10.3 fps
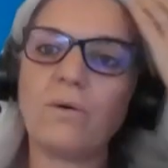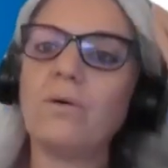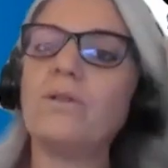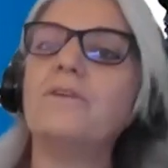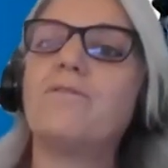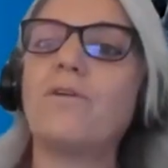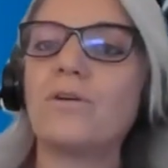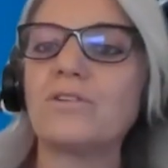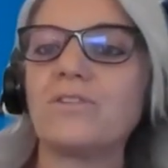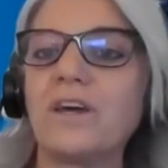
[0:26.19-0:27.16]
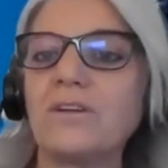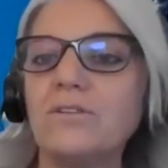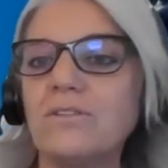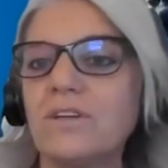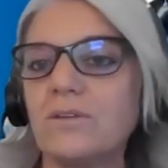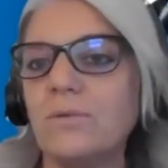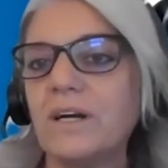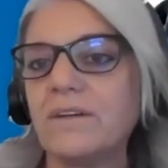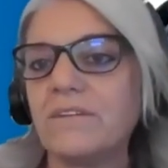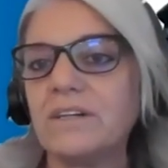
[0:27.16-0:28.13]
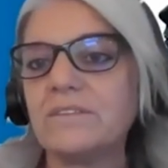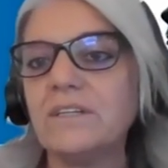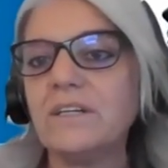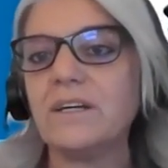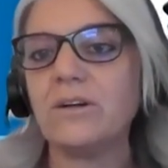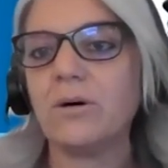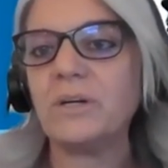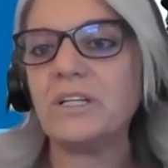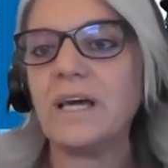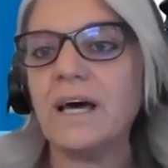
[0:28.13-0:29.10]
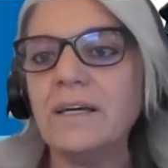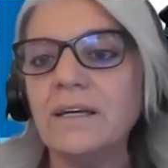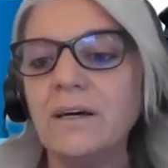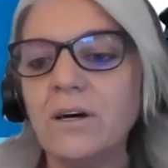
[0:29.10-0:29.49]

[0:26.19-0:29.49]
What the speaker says: all the 4 sectors that we are addressing in OPENDEI